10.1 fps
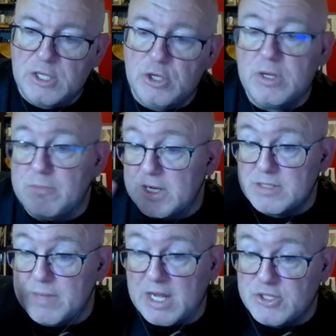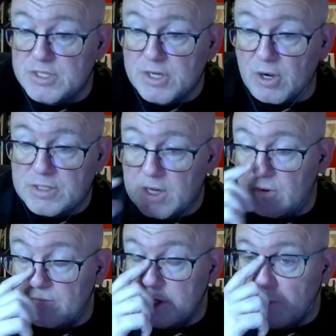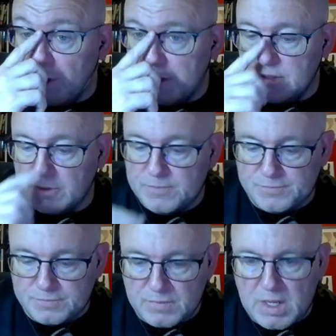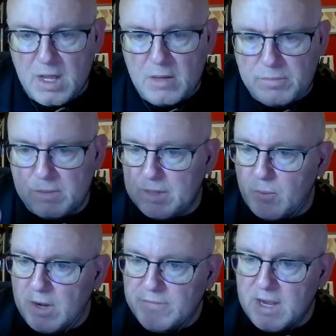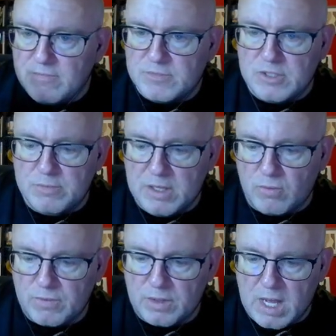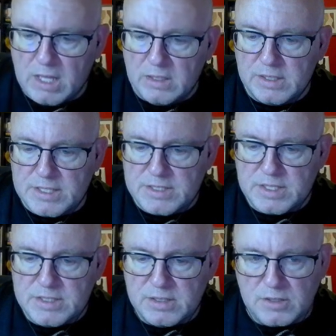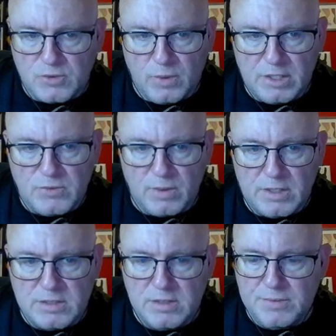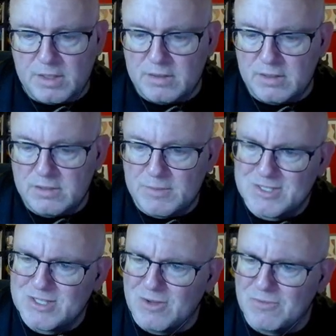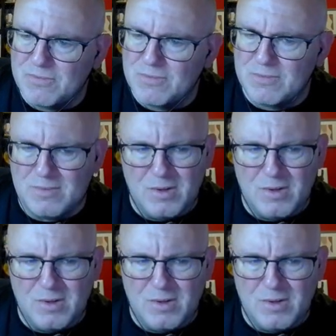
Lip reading: You can mix and match these cards however you want to. But my wife gave them to me over the holiday season in 2022, and I thought to myself,